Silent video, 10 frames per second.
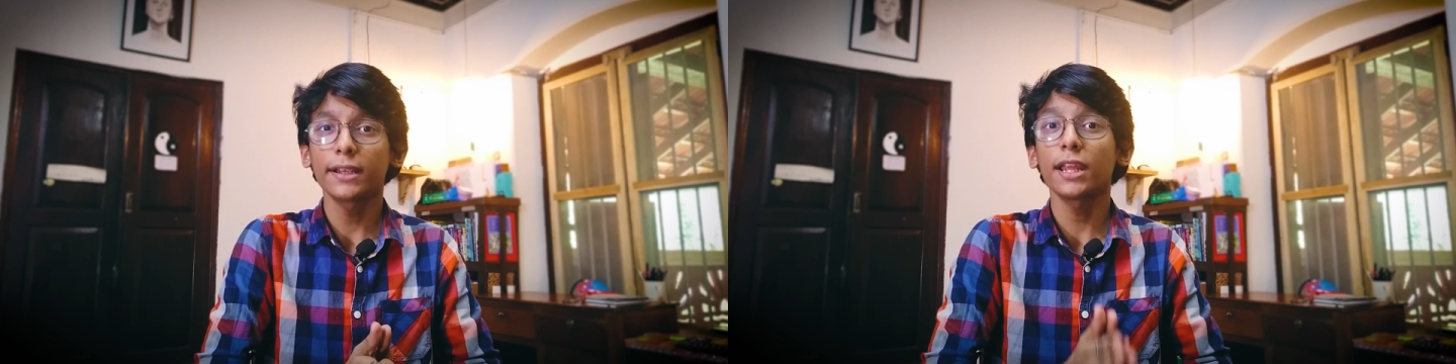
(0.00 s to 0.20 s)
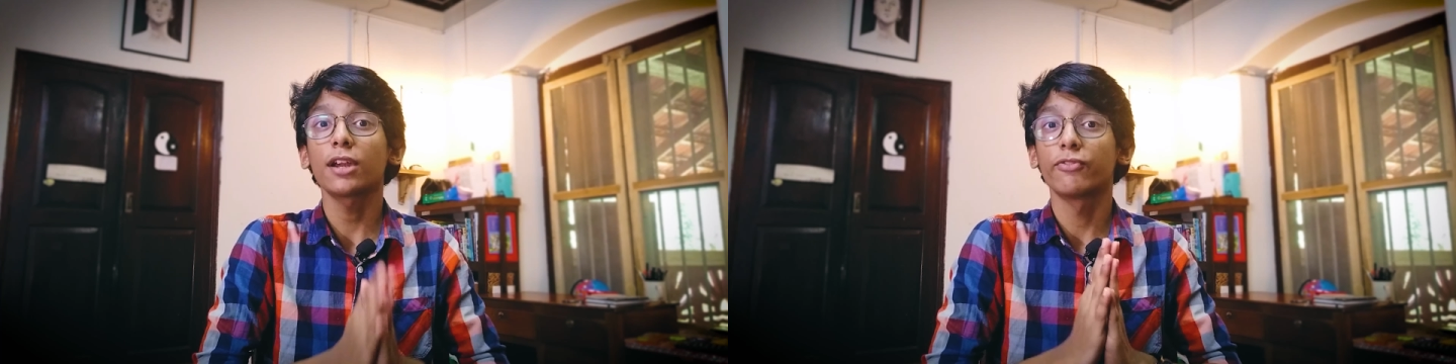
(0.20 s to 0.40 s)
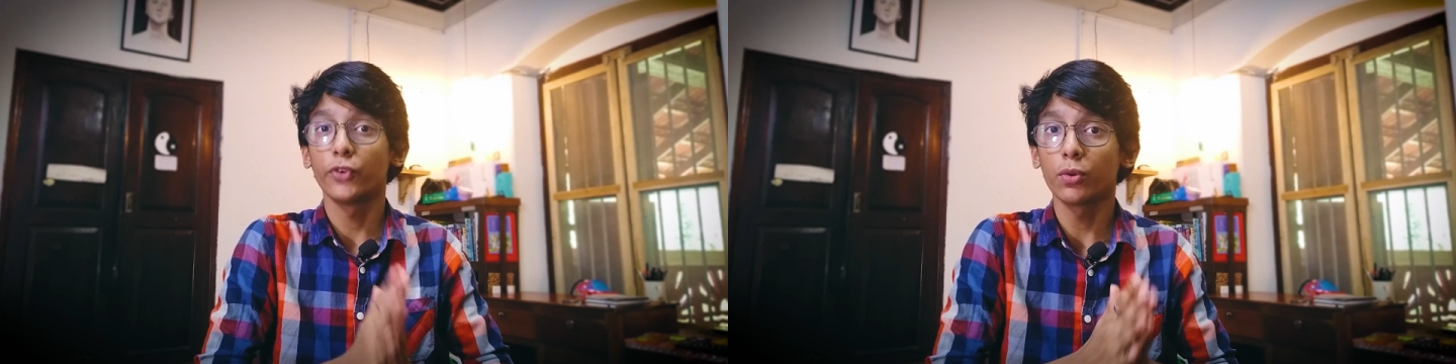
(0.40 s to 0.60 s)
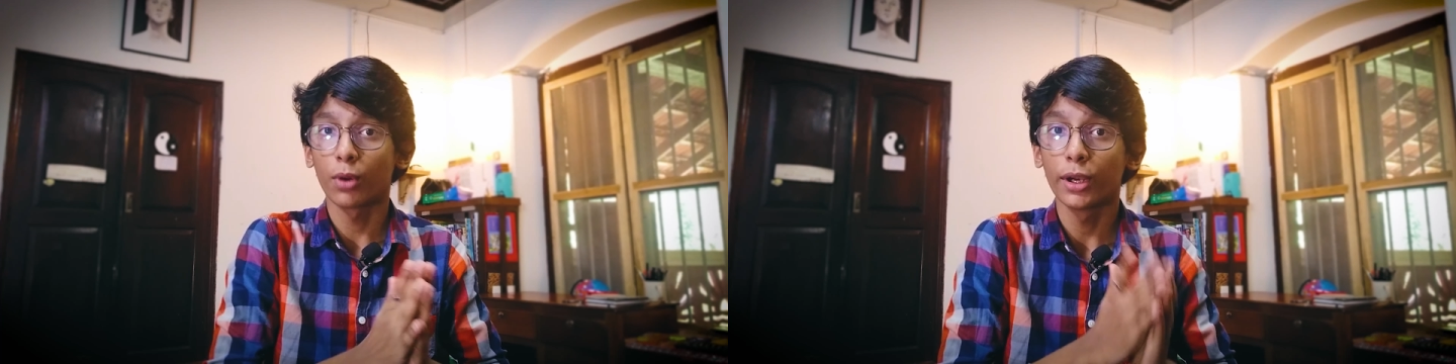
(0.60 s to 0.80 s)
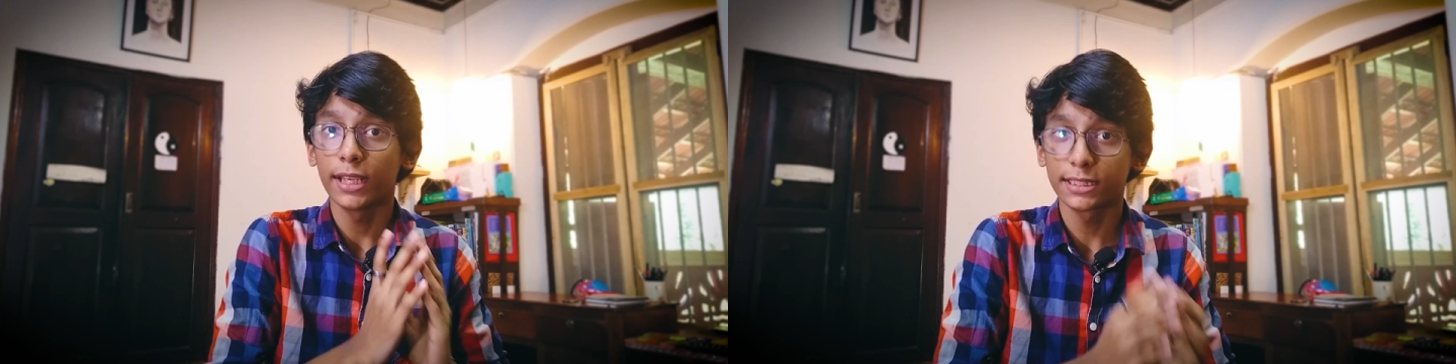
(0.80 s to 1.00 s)
it might take a
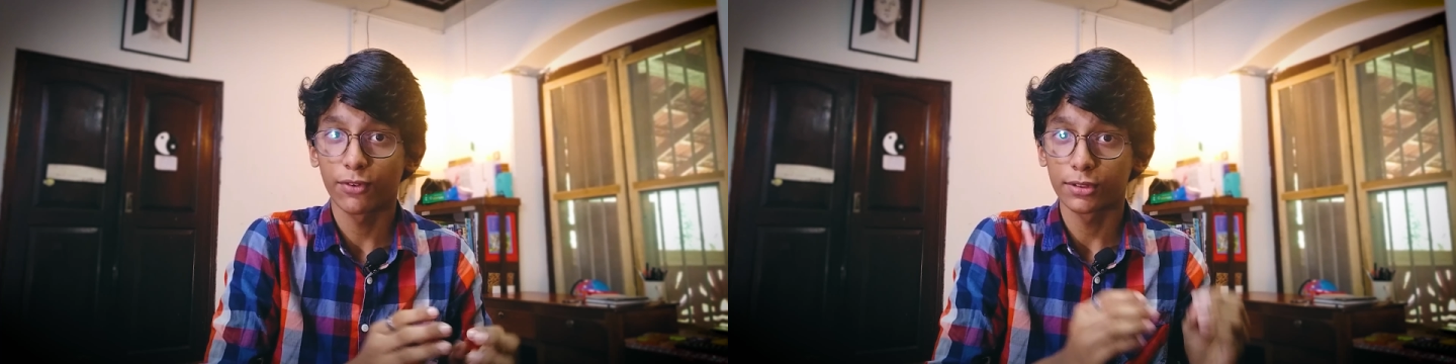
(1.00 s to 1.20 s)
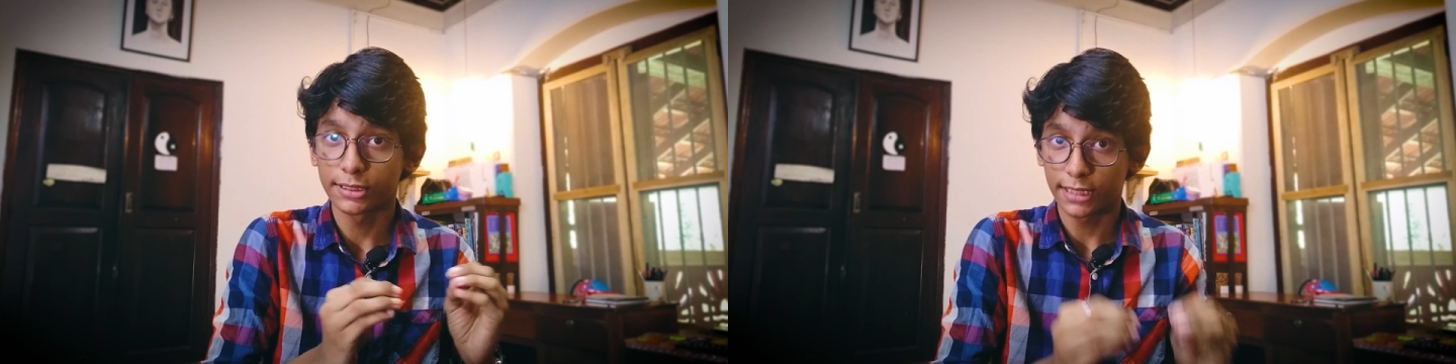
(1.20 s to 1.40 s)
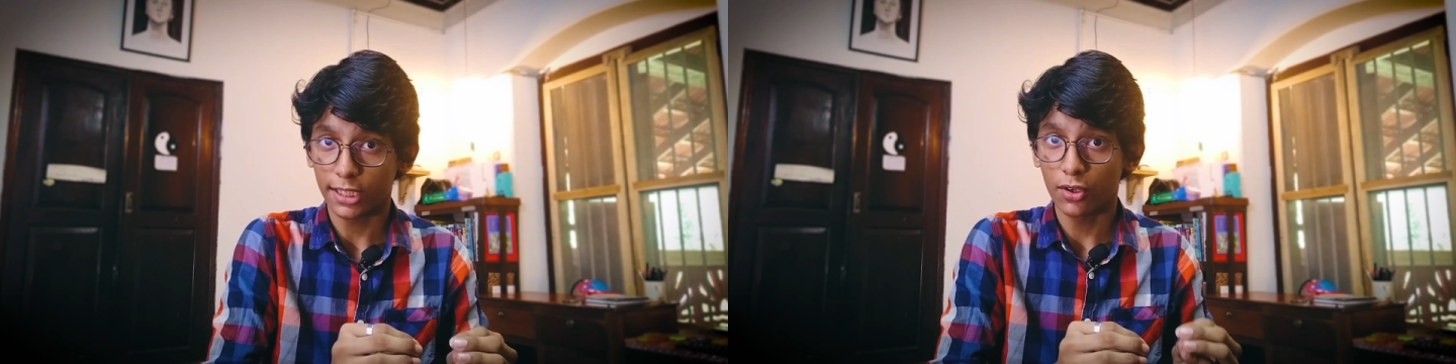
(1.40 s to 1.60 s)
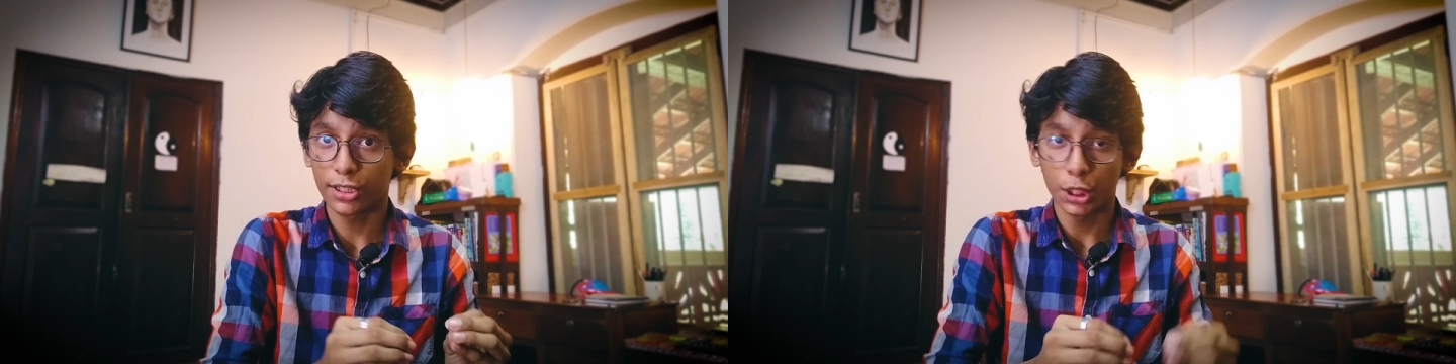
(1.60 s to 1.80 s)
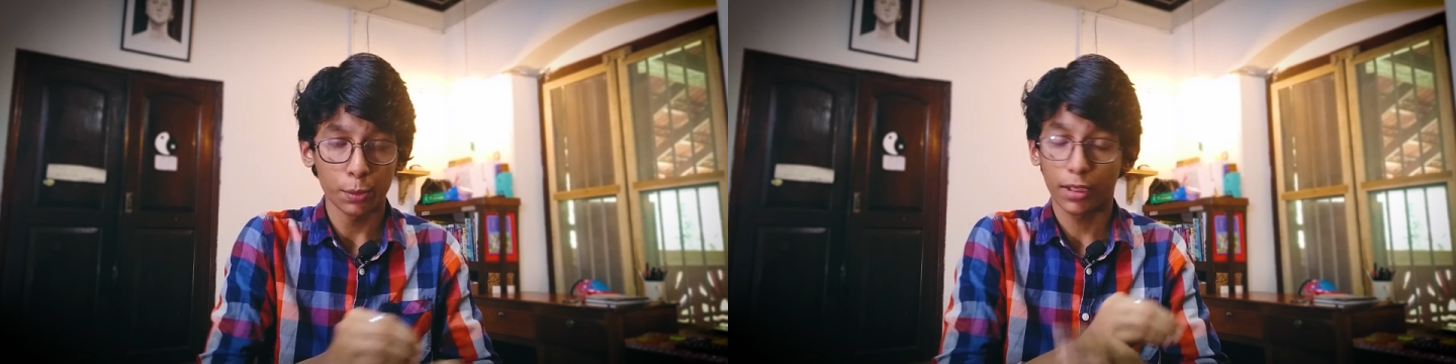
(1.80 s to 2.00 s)
few more years for this
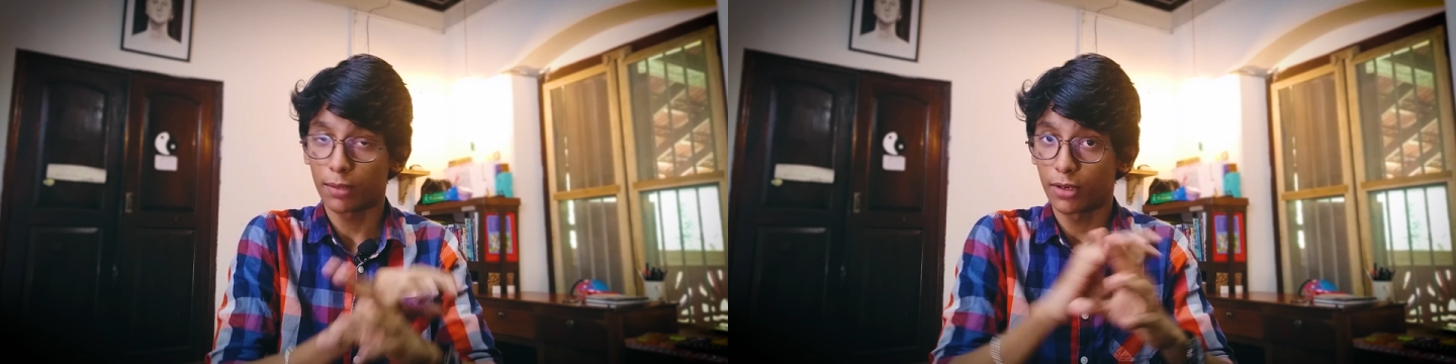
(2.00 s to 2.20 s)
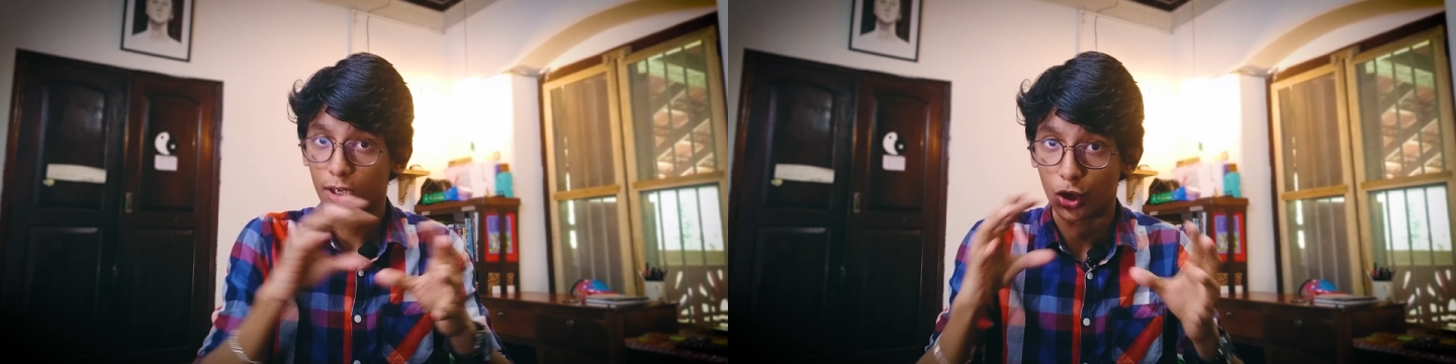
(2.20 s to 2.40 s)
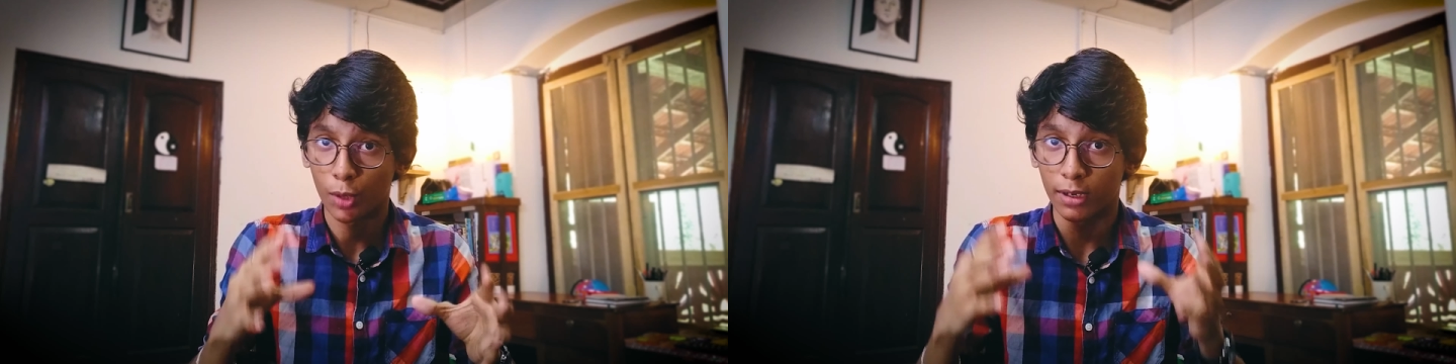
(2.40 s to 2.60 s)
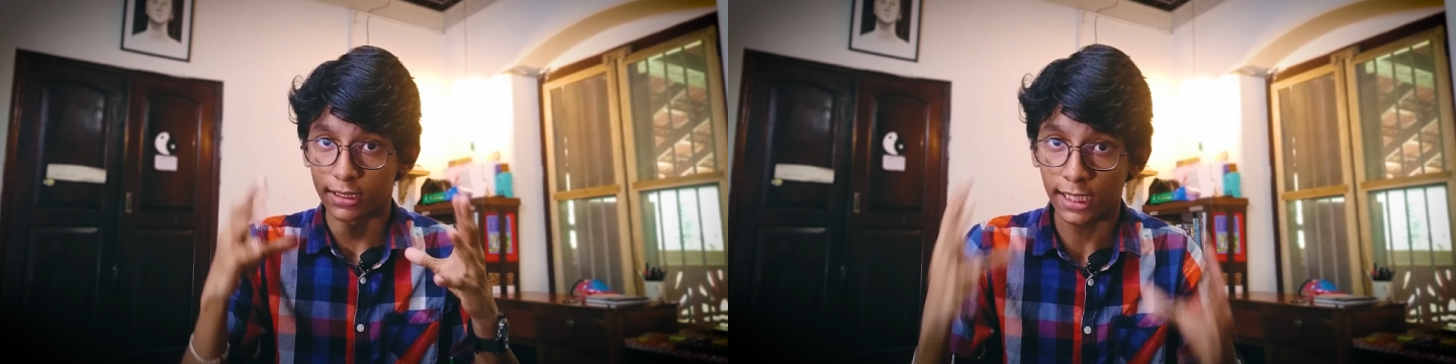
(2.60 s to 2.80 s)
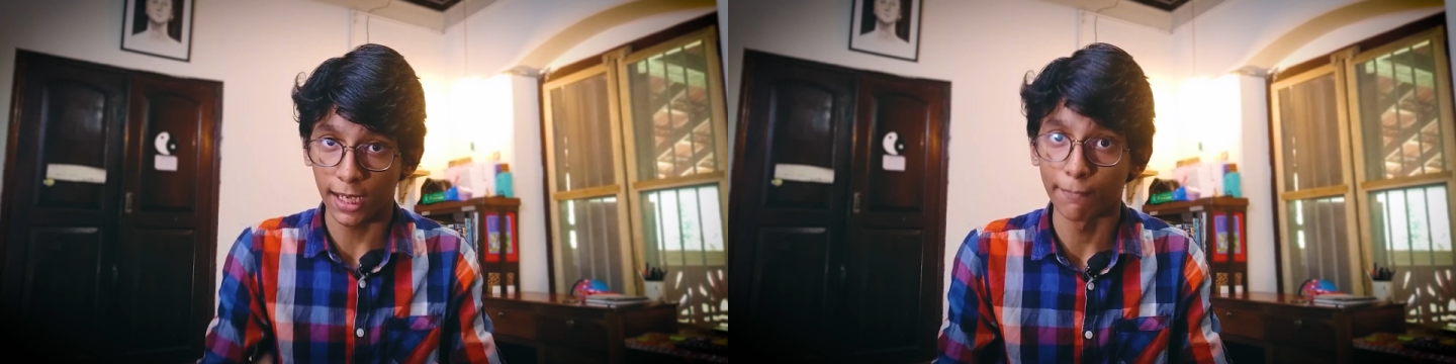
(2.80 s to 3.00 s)
technology to become a
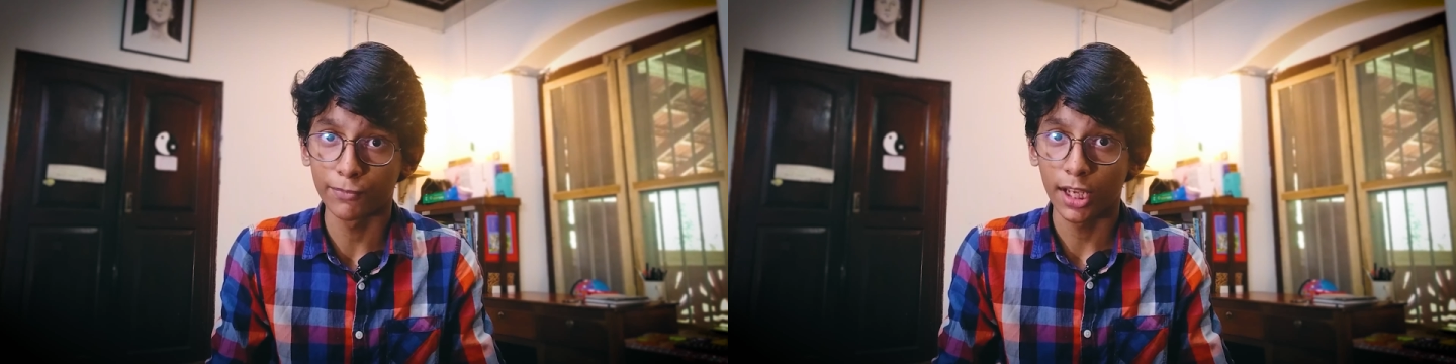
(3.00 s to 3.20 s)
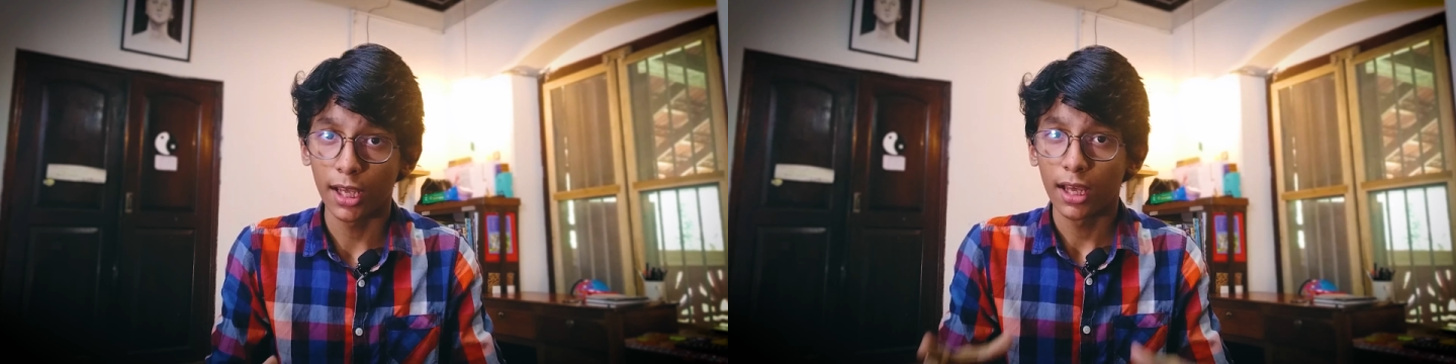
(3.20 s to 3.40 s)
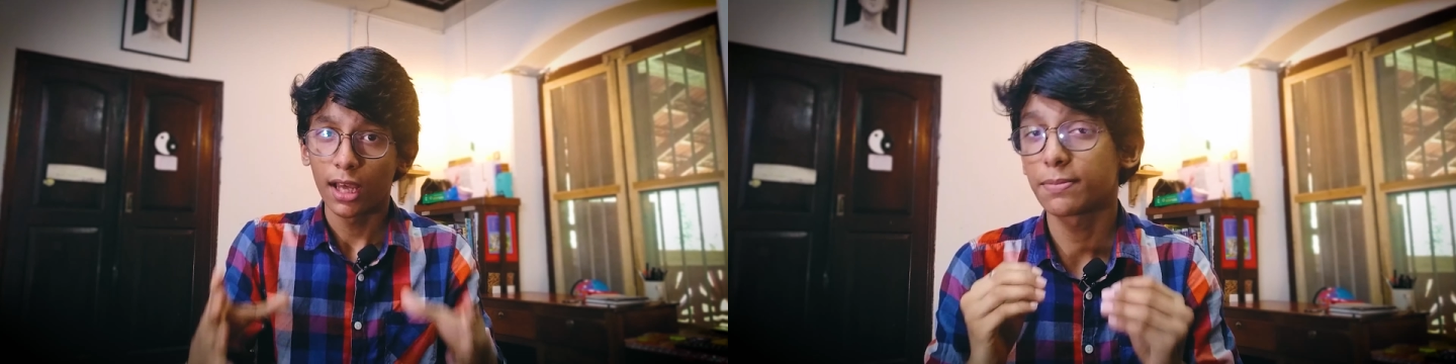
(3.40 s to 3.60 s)
common thing.